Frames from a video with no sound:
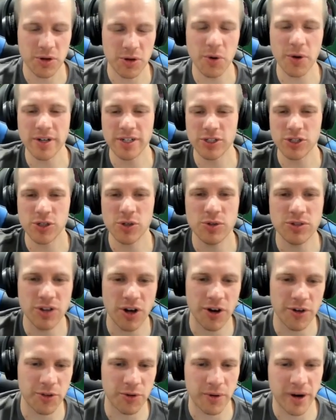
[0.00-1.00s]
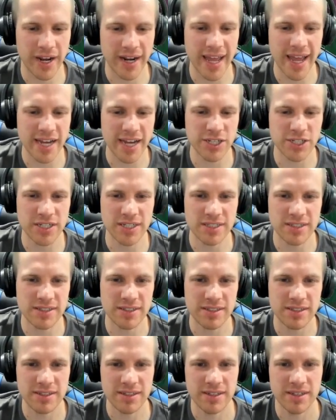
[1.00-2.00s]
going to choose all the right
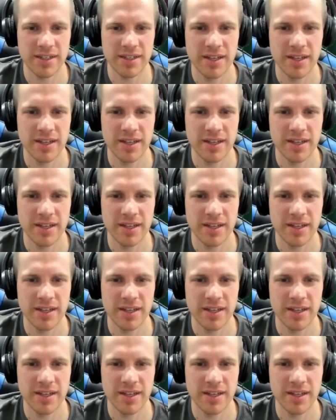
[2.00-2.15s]
actions.